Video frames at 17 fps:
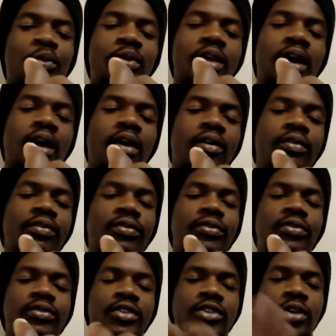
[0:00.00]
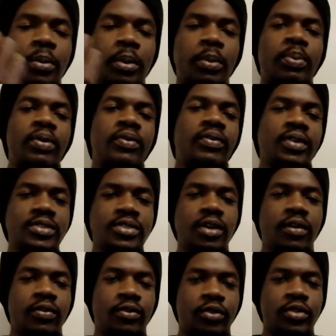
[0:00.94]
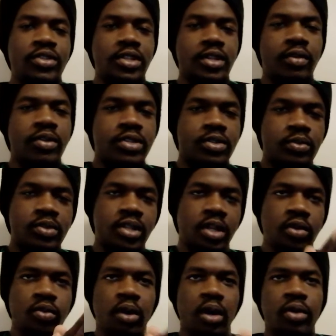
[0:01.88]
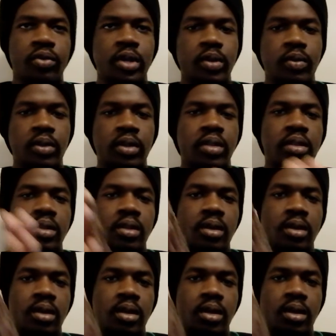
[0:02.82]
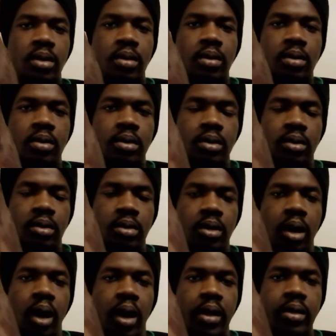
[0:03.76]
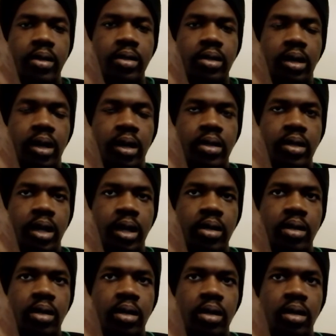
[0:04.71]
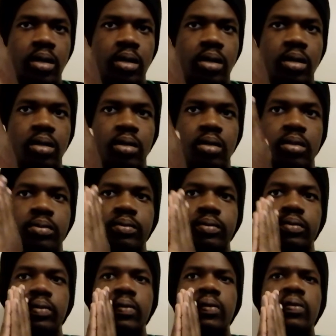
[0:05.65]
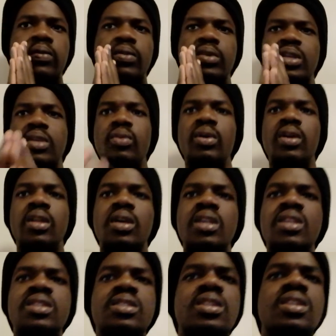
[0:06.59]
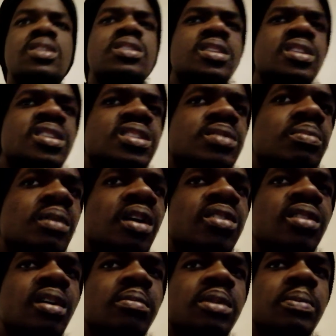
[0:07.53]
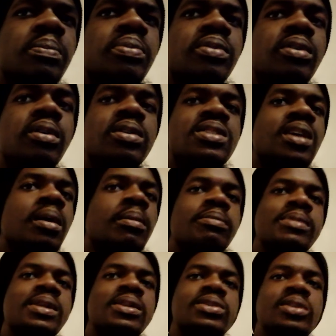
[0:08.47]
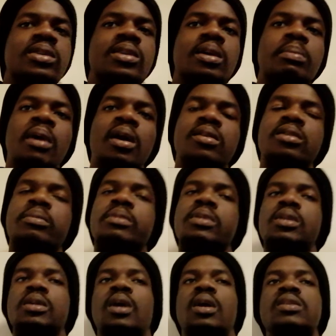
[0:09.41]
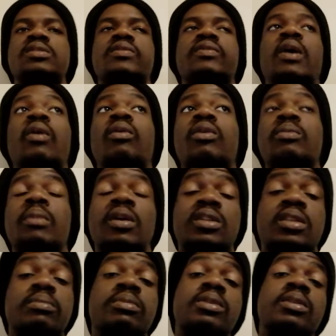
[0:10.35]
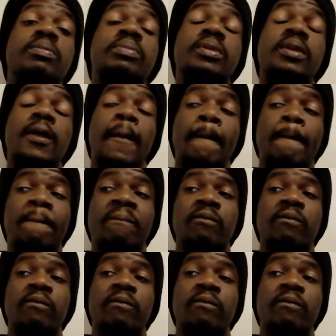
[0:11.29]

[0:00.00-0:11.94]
we have the double pivot of Christian Eriksen, which I do agree with. Is McTominay? See, I'm mentioning McTominay as if I want McTominay to play.